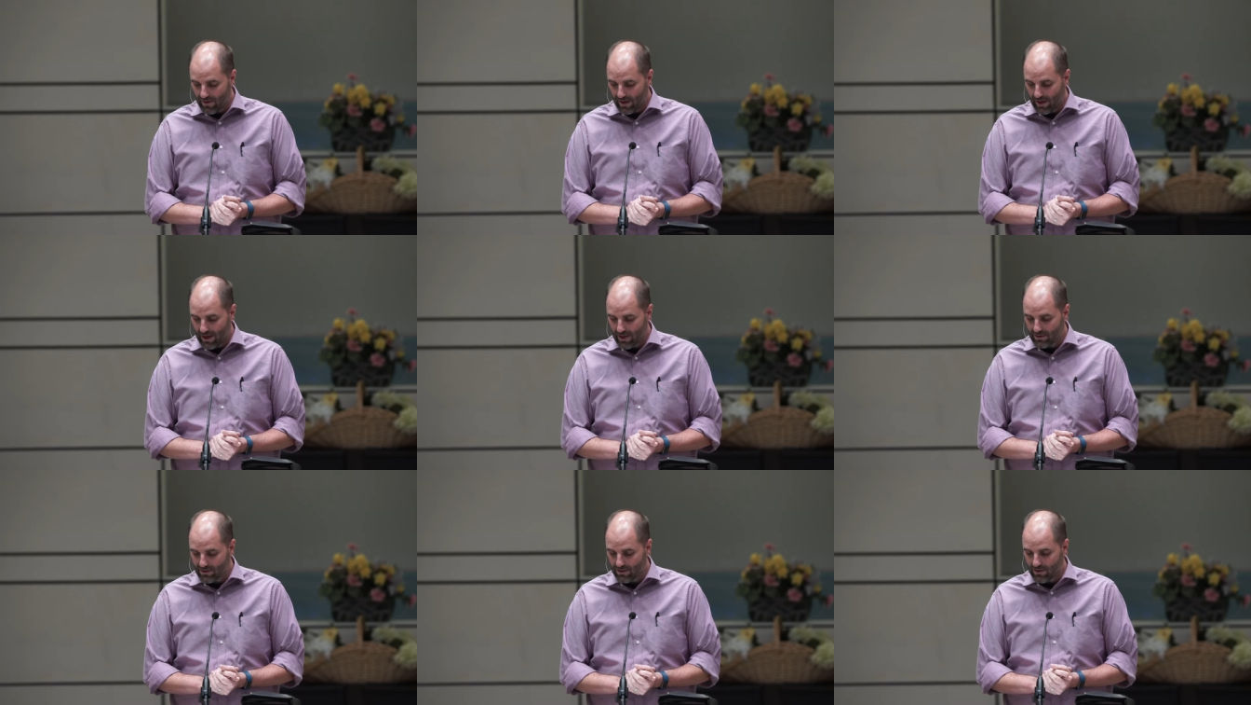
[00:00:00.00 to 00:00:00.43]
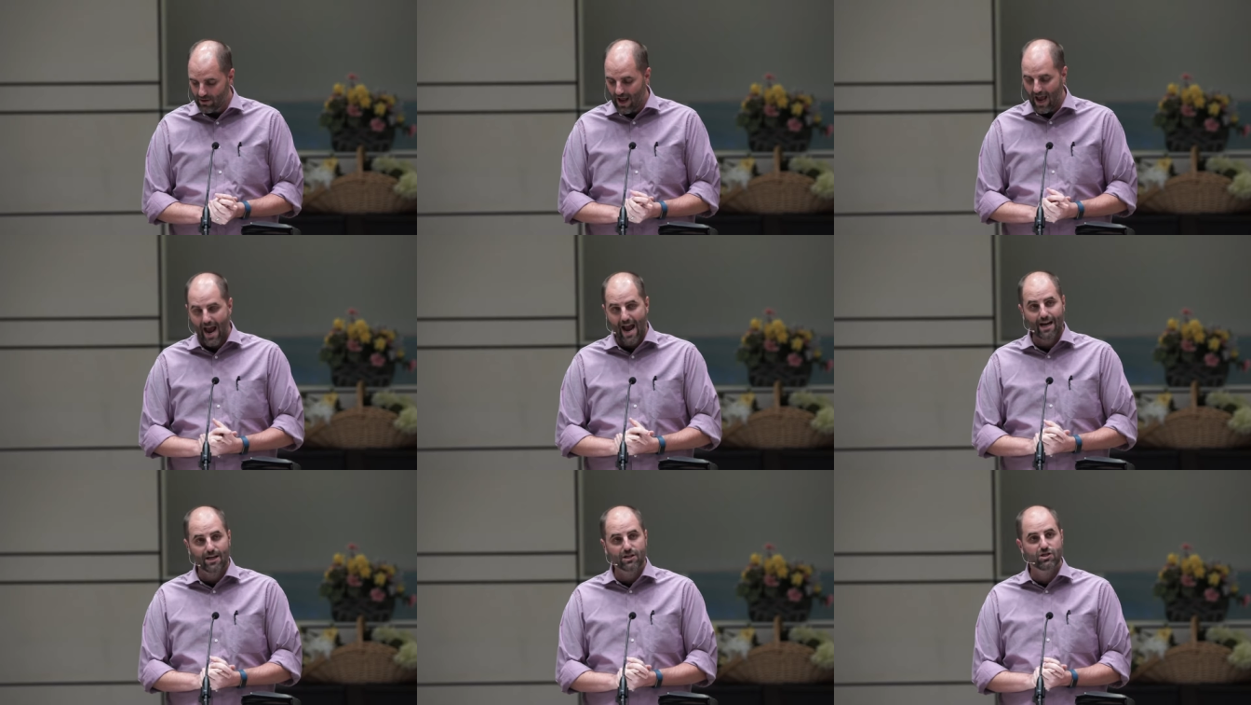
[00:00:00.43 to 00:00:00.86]
the answer. In
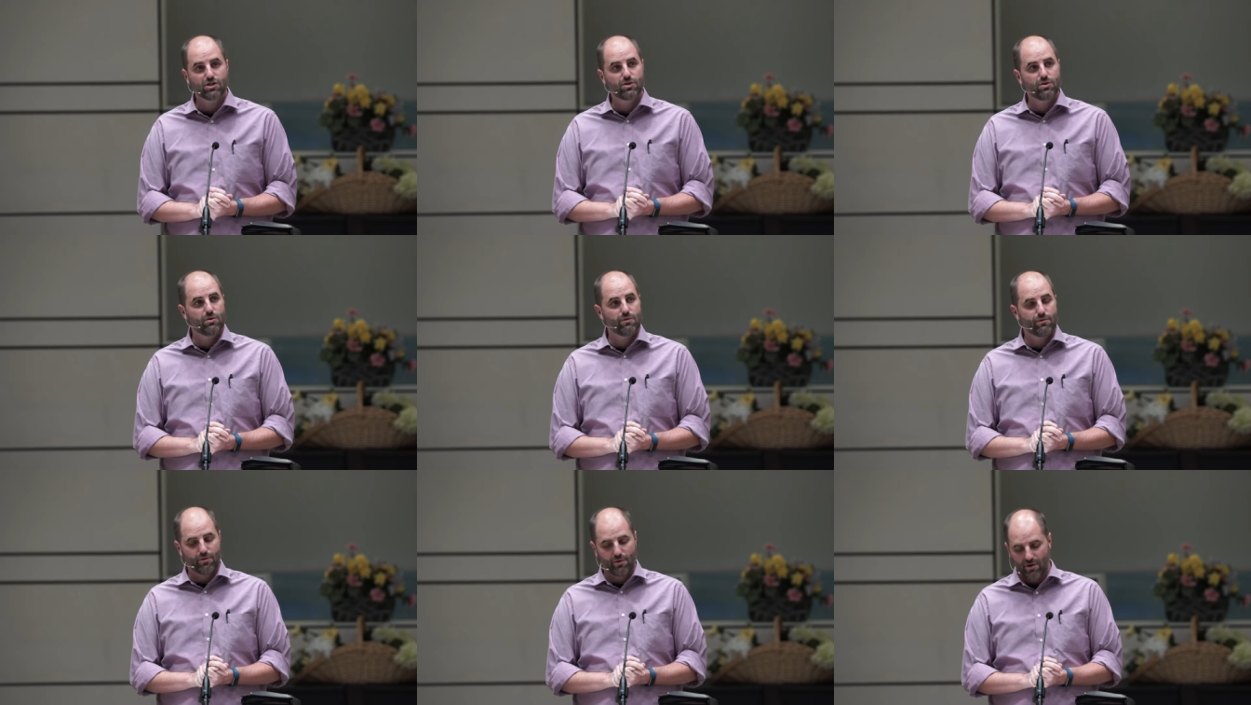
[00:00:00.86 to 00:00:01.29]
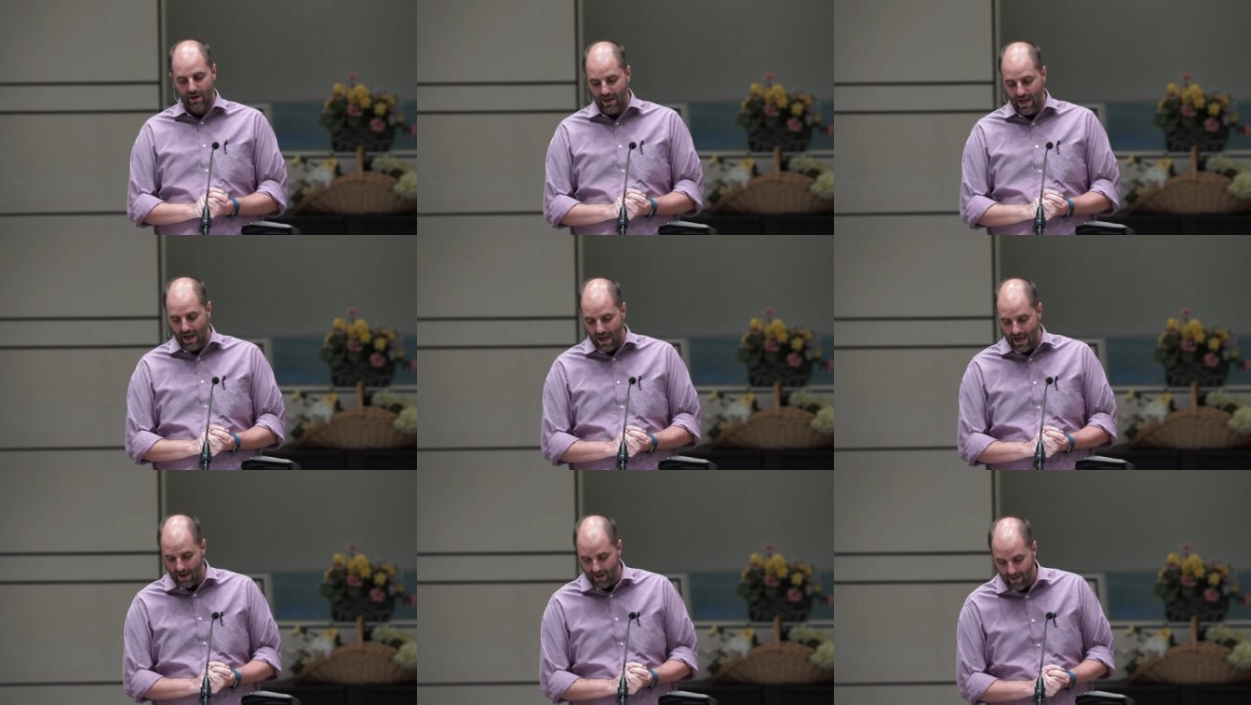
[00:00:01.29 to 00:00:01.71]
Acts
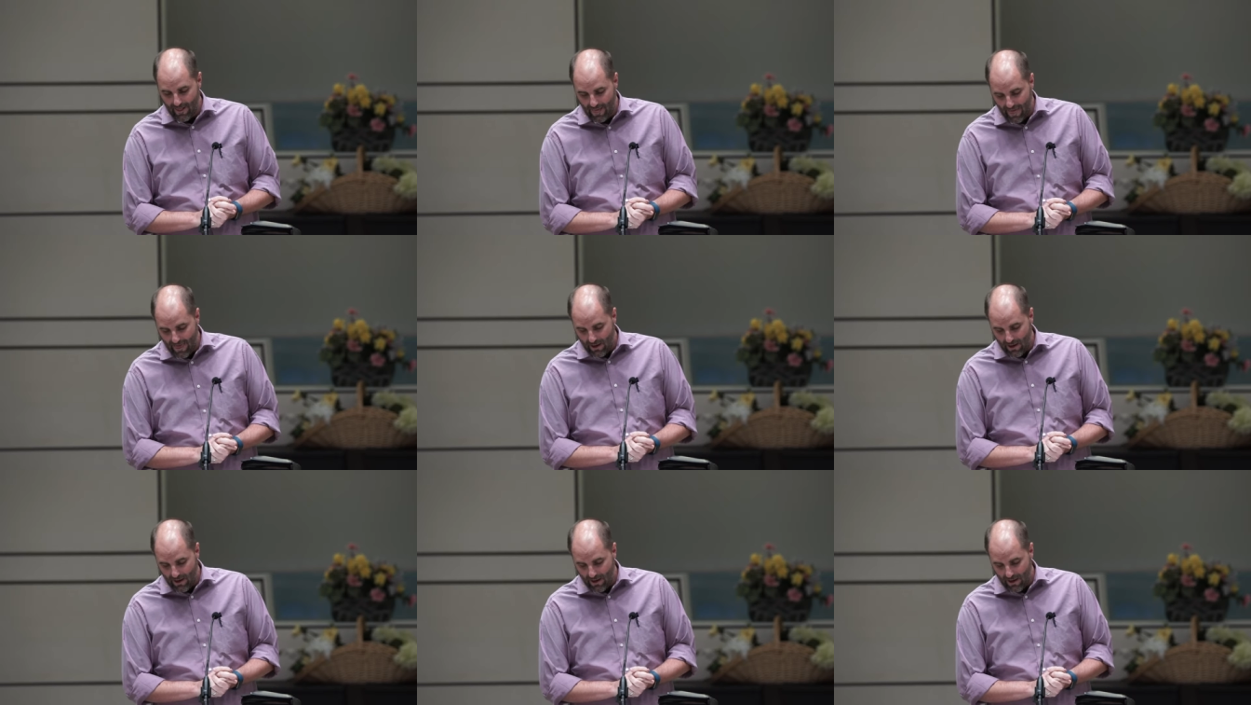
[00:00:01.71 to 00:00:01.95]
2.38,